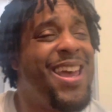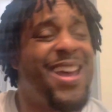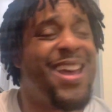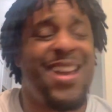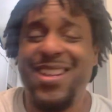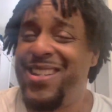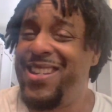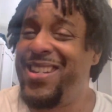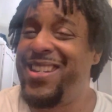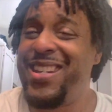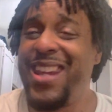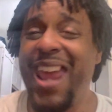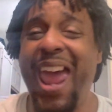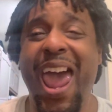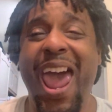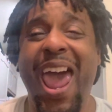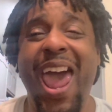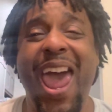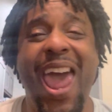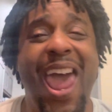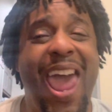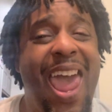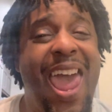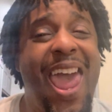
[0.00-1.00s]

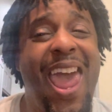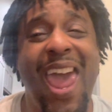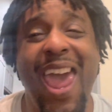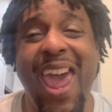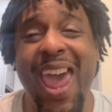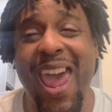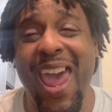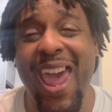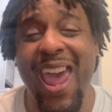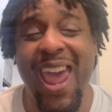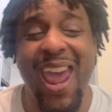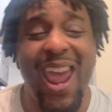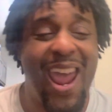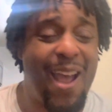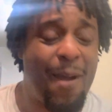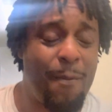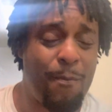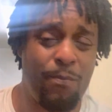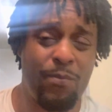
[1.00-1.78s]
Yeah.